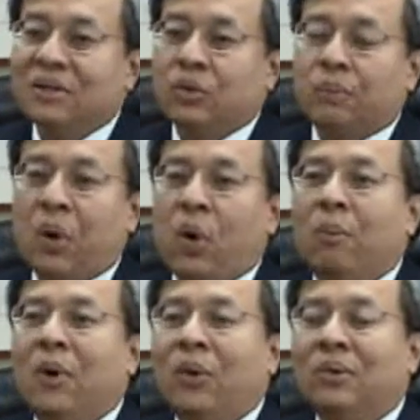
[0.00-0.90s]
to
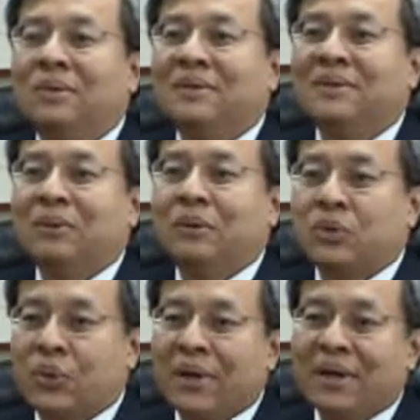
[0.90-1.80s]
promote
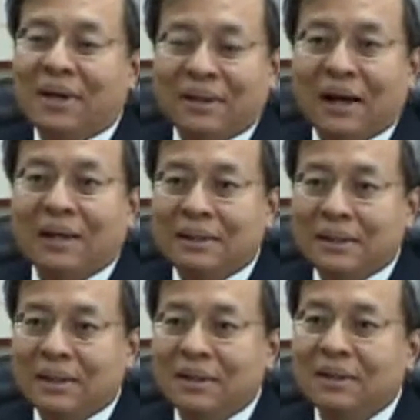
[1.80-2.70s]
trade and
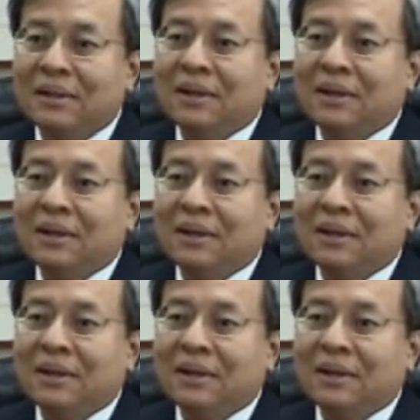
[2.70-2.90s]
idea.